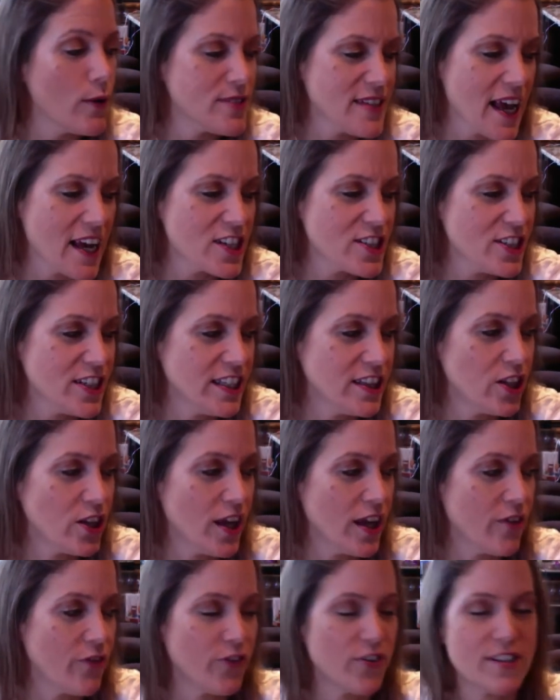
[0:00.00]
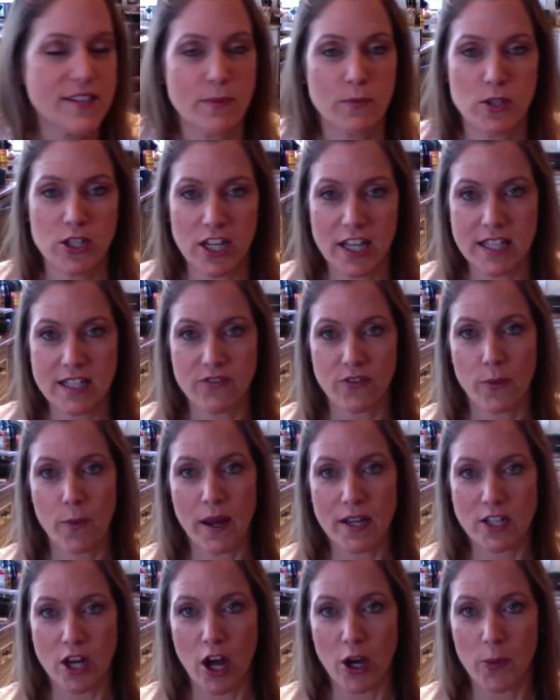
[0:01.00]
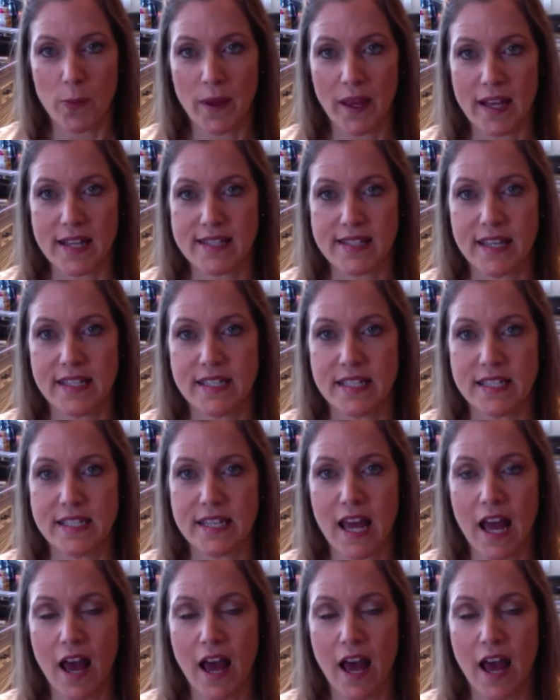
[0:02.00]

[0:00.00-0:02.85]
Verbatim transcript: was actually looking for some jeans for my daughter because they didn't